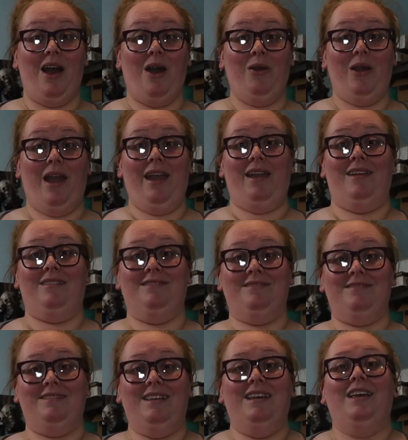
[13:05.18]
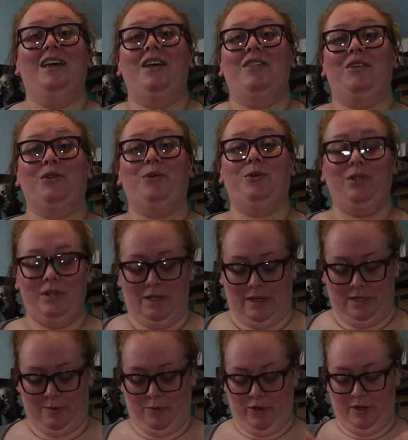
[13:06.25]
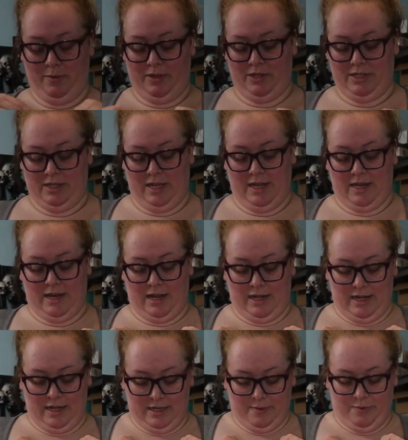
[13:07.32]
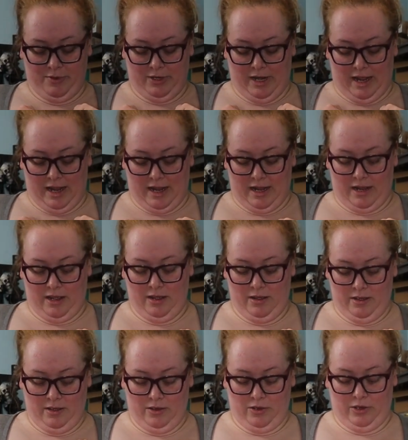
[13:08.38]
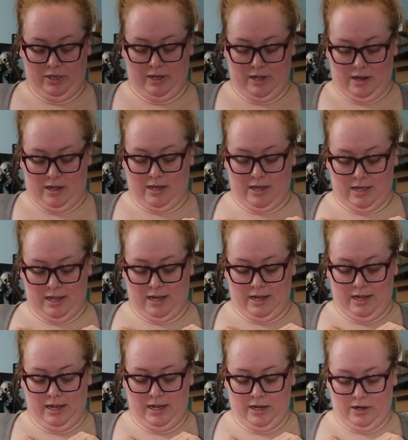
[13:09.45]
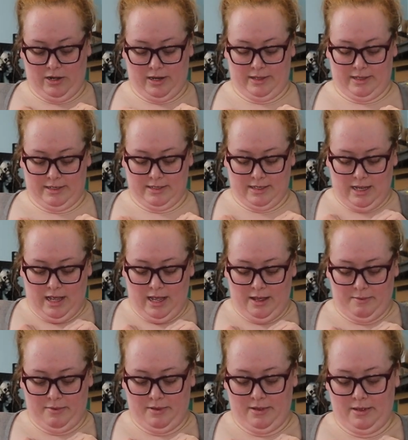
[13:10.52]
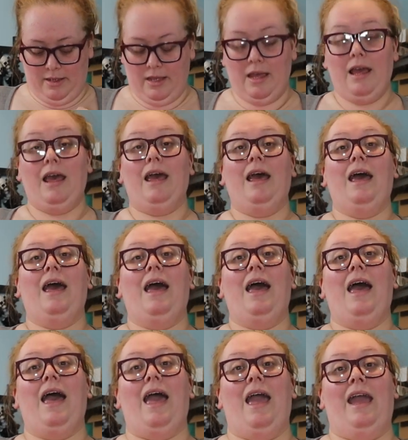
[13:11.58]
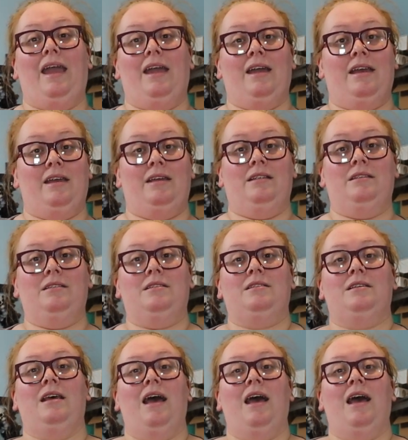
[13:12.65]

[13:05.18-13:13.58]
Okay, the corset is pretty much done. I need to put a hook and eye here at the top, and